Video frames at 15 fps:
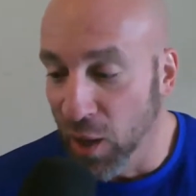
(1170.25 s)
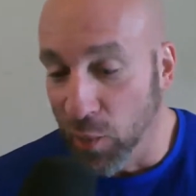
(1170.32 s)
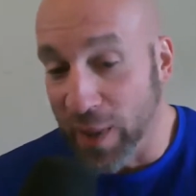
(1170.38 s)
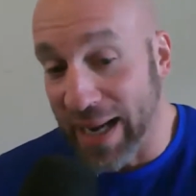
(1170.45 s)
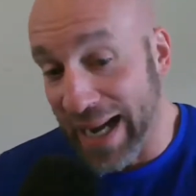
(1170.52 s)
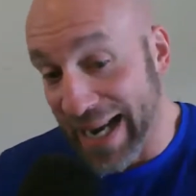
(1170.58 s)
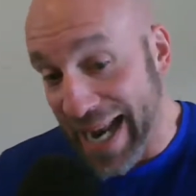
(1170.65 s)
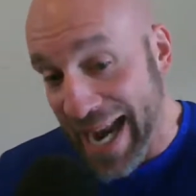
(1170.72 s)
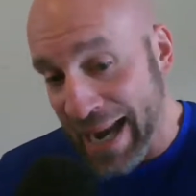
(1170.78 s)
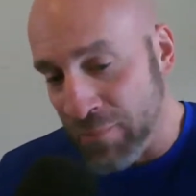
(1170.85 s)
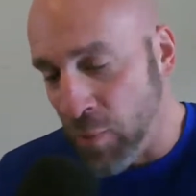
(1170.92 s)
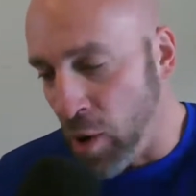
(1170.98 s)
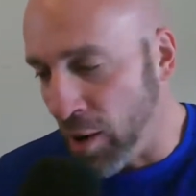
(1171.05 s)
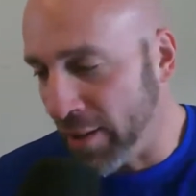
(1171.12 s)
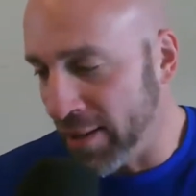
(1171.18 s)
We got 8
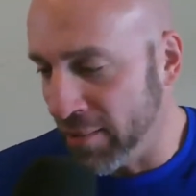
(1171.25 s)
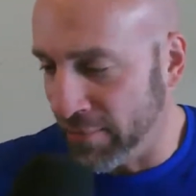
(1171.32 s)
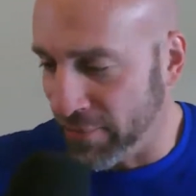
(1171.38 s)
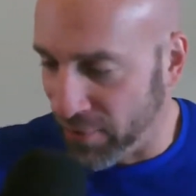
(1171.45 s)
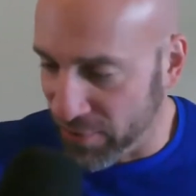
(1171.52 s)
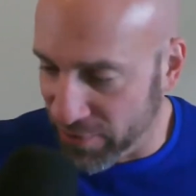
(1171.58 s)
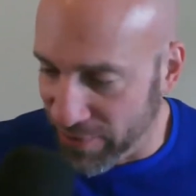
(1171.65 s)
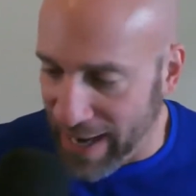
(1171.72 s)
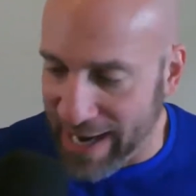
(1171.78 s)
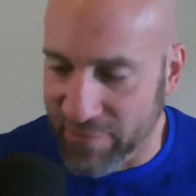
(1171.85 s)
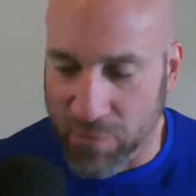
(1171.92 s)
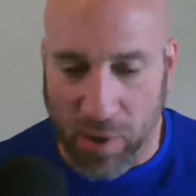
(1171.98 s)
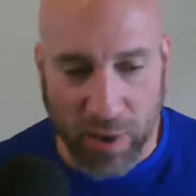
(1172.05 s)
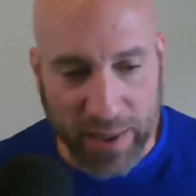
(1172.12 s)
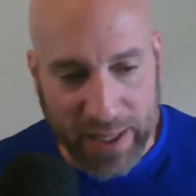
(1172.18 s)
market versus 5
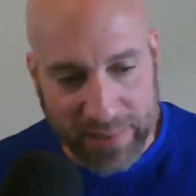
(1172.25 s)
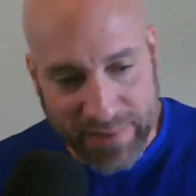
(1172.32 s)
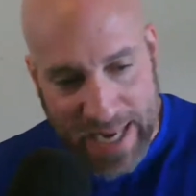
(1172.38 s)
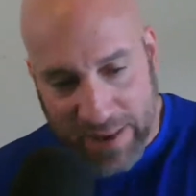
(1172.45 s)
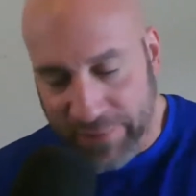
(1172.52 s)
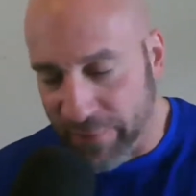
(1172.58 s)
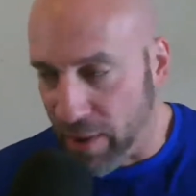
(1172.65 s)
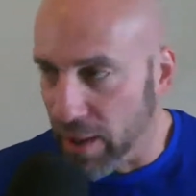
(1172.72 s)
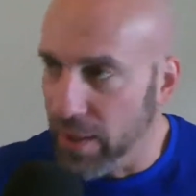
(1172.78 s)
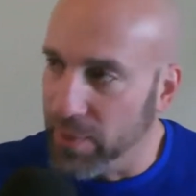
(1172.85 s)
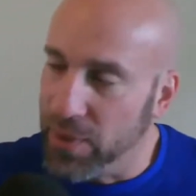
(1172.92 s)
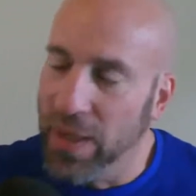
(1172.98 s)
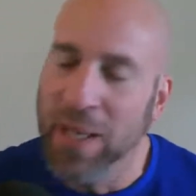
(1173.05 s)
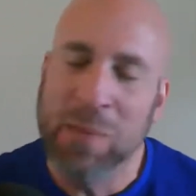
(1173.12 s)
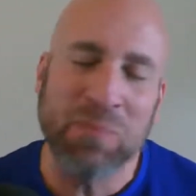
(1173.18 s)
market, 10 market.